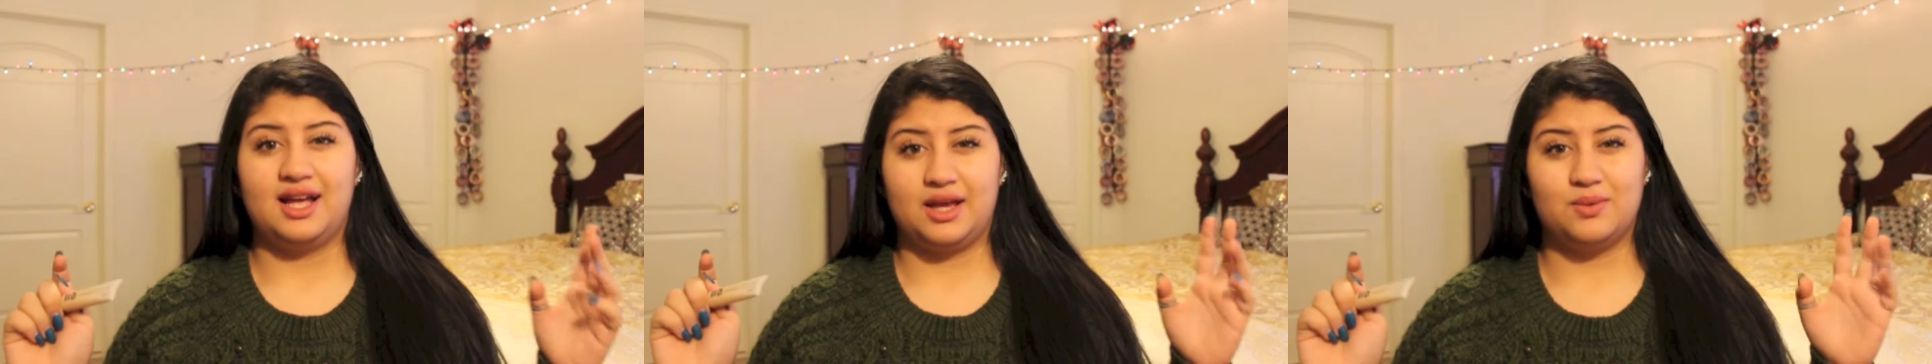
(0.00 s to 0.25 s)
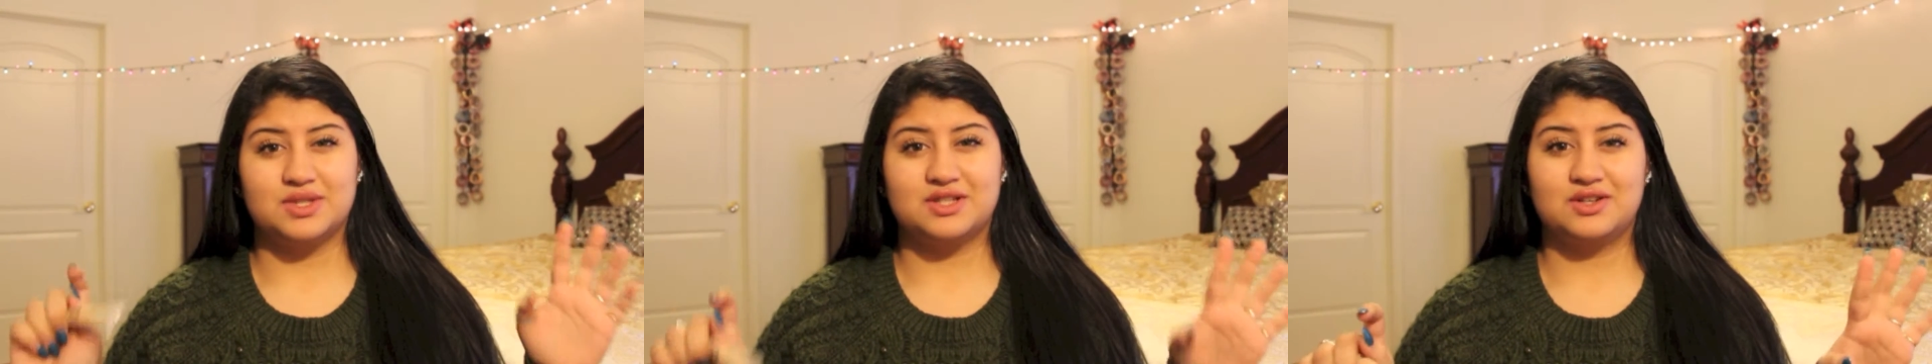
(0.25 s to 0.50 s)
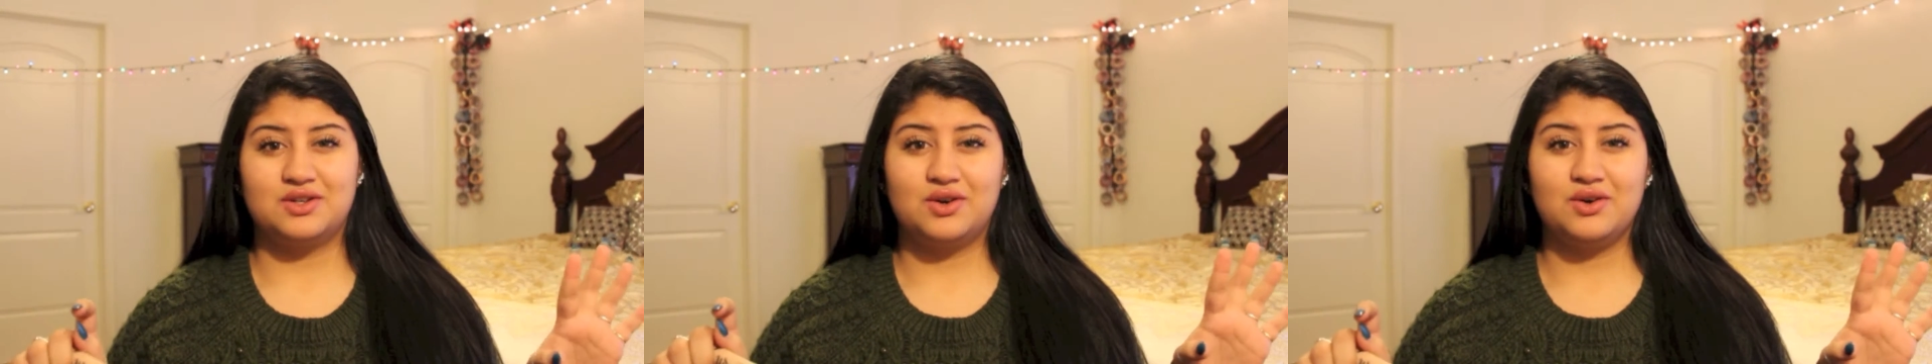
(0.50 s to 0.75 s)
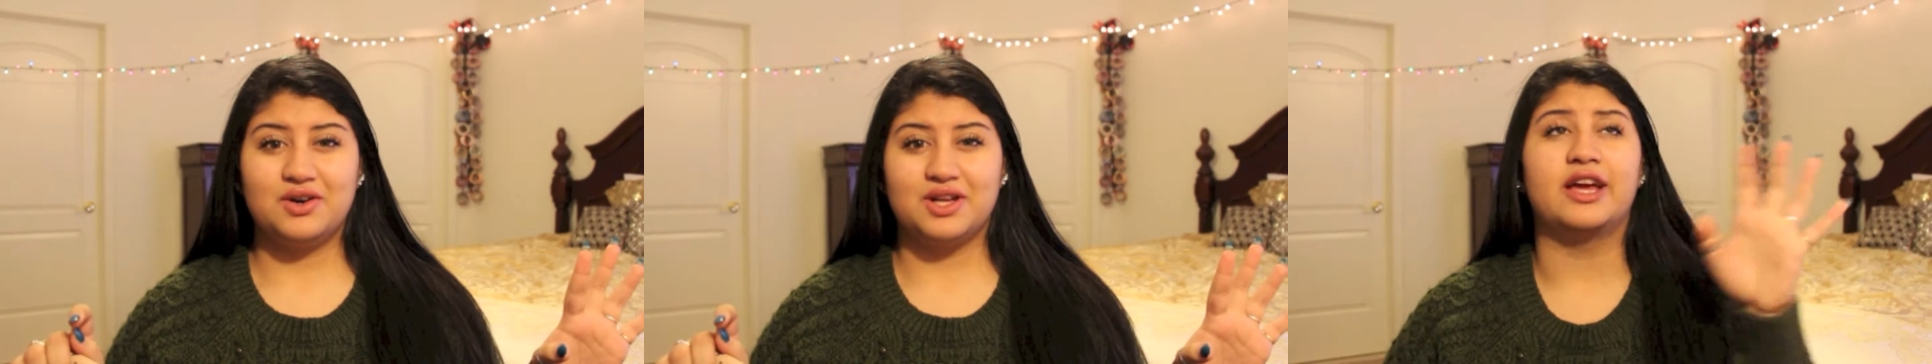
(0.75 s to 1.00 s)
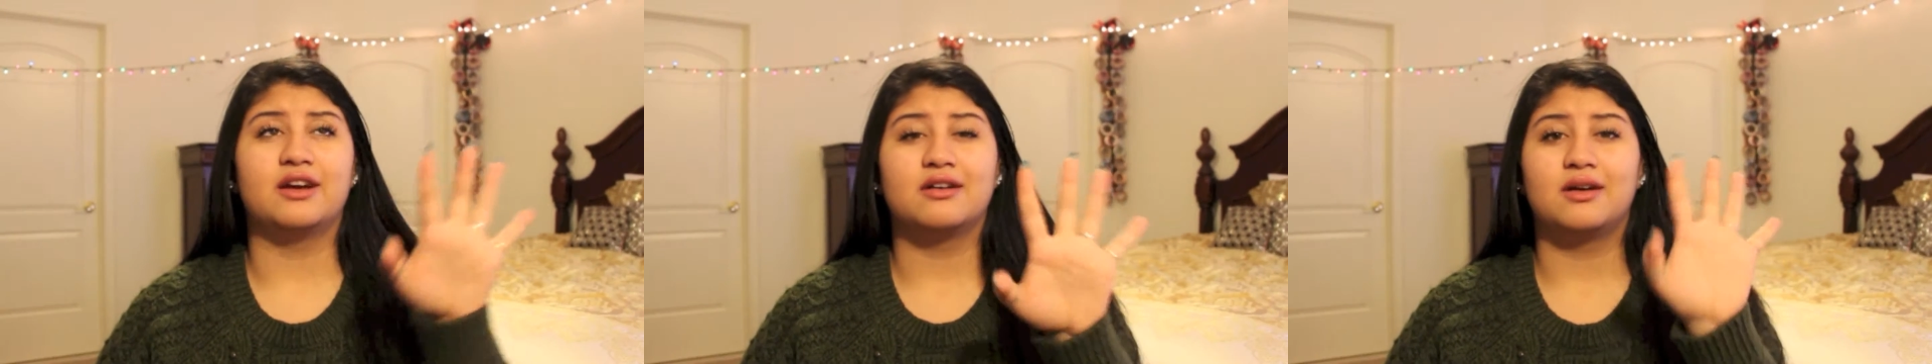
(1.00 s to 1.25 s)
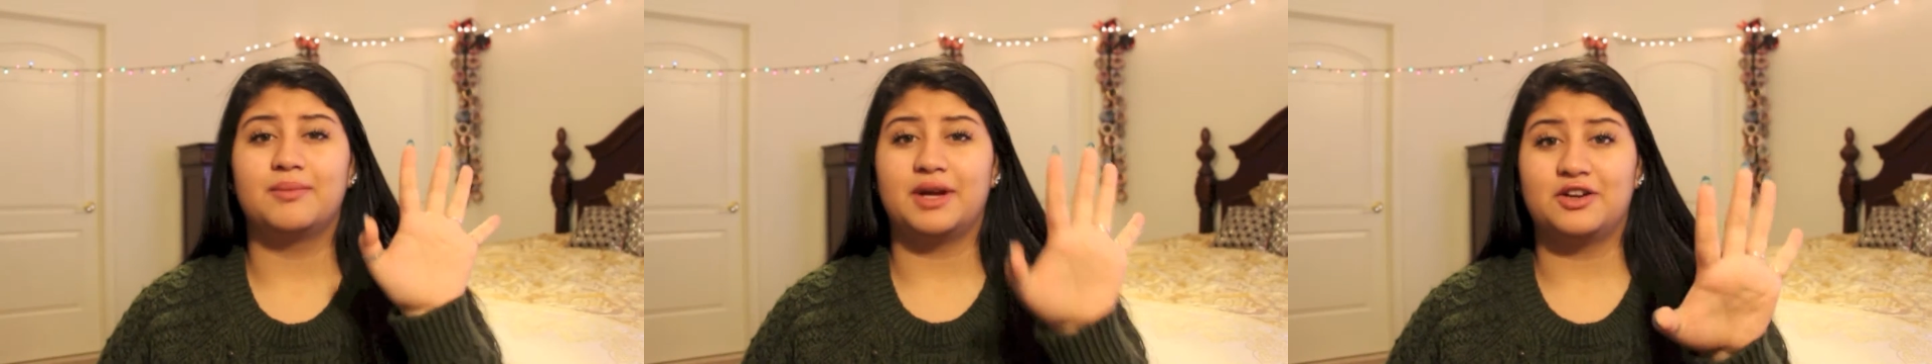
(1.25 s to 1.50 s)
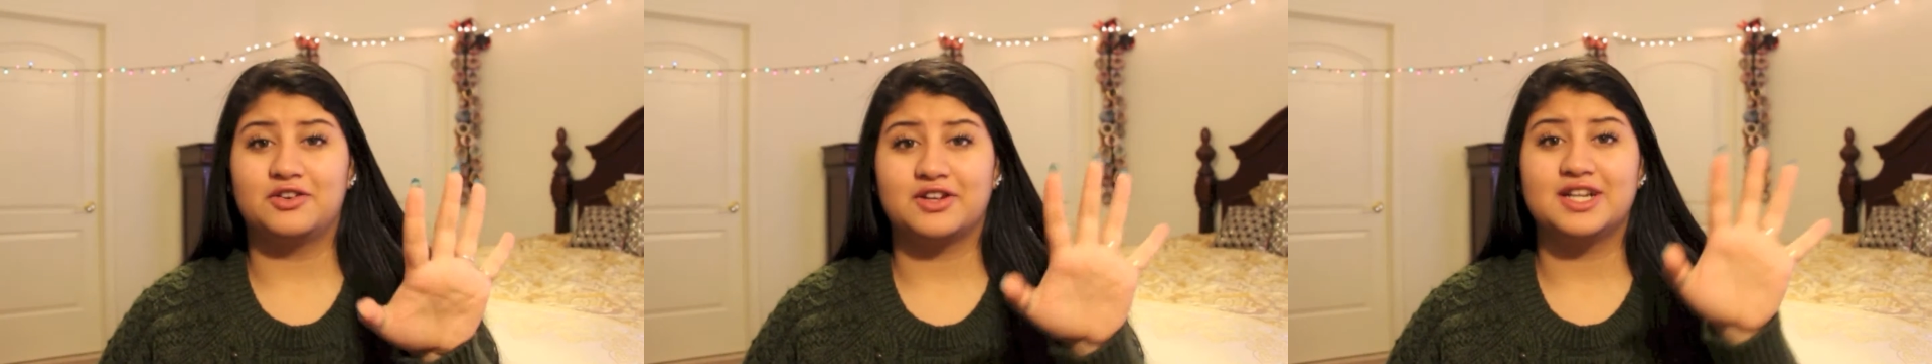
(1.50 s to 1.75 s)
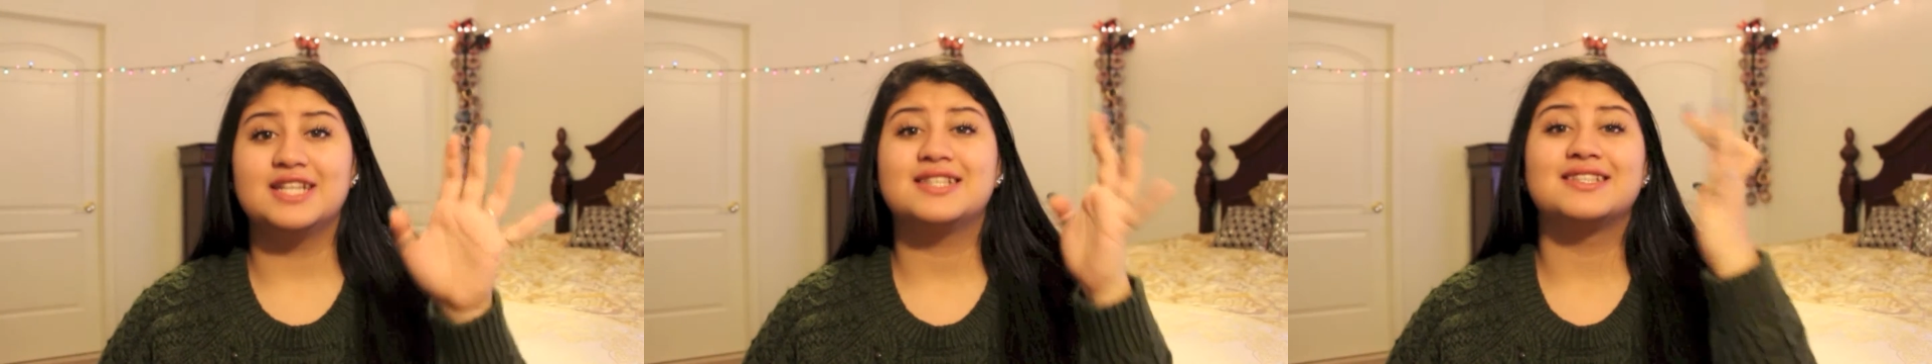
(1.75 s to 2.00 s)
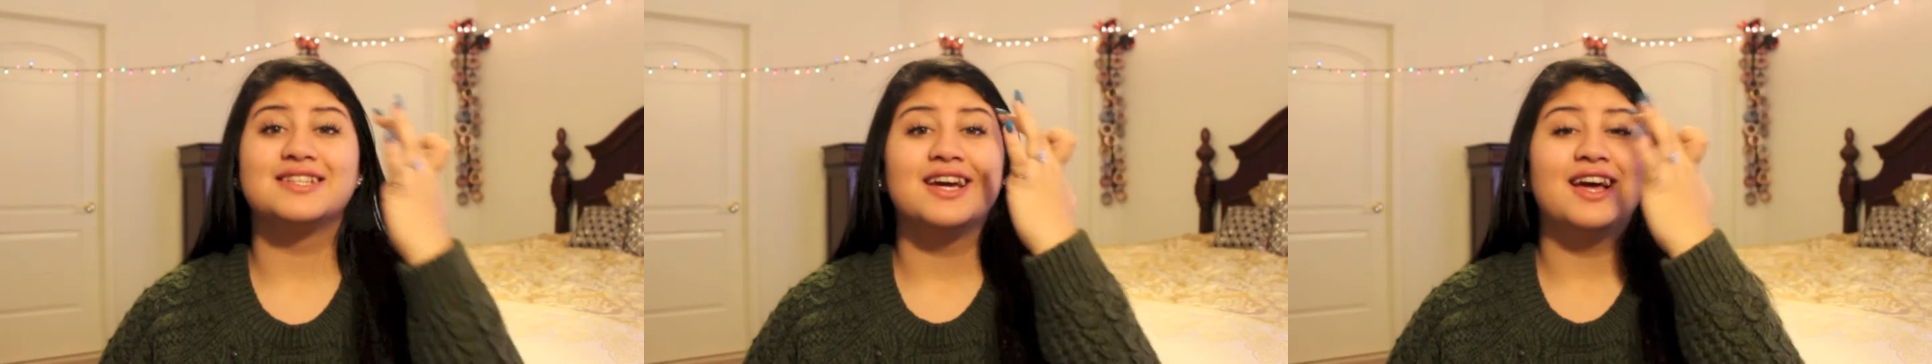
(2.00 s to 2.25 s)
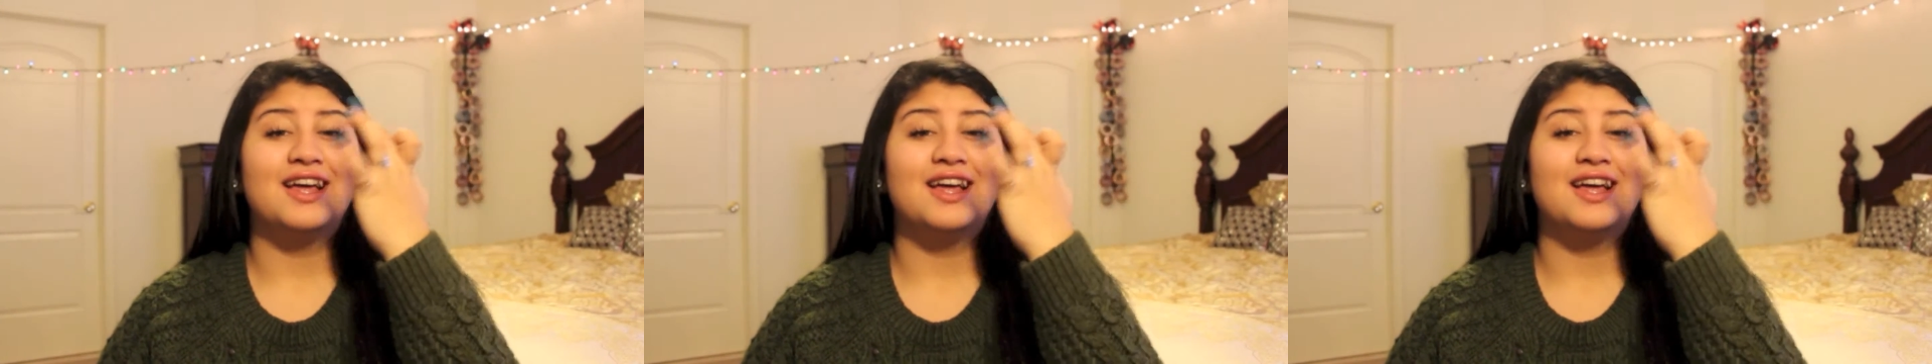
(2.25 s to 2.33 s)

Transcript: it was good on my crease